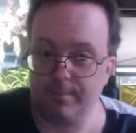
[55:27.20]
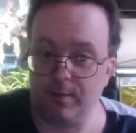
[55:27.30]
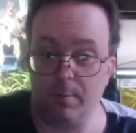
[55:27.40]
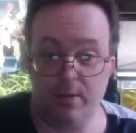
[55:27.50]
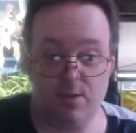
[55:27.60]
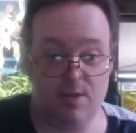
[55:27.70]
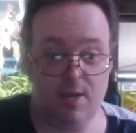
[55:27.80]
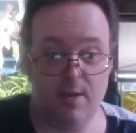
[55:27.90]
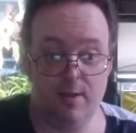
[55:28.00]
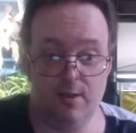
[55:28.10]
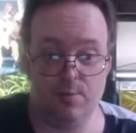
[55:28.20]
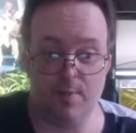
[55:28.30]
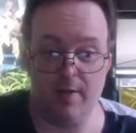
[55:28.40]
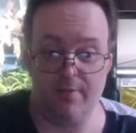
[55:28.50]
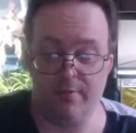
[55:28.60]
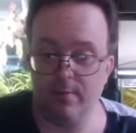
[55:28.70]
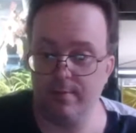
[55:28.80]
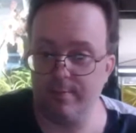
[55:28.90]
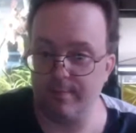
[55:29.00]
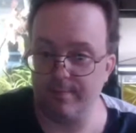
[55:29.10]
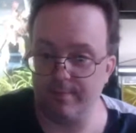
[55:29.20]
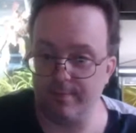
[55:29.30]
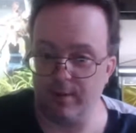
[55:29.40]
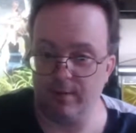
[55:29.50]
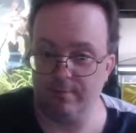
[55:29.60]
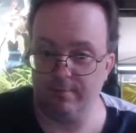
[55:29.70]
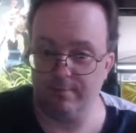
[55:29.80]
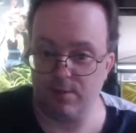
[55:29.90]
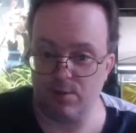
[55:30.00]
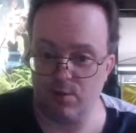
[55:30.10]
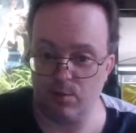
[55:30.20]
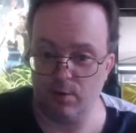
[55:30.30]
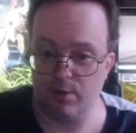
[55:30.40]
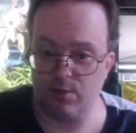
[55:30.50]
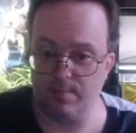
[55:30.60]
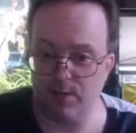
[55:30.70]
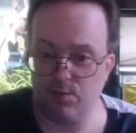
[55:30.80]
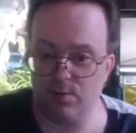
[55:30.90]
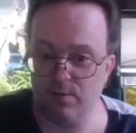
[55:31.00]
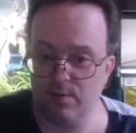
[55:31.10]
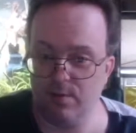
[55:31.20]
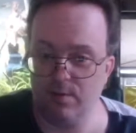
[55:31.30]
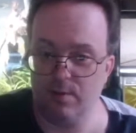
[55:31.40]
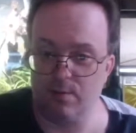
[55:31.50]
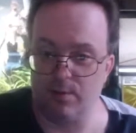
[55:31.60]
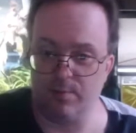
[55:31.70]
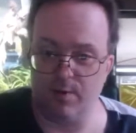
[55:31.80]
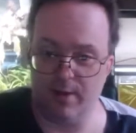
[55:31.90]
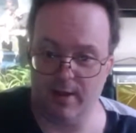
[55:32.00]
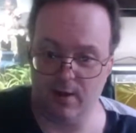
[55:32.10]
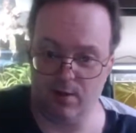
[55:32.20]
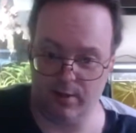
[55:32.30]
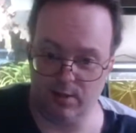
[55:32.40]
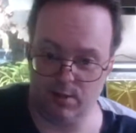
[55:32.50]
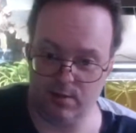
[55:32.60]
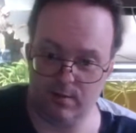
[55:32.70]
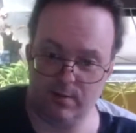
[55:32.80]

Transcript: I mean, it's a year this month, and he still likes to mess with my airlines.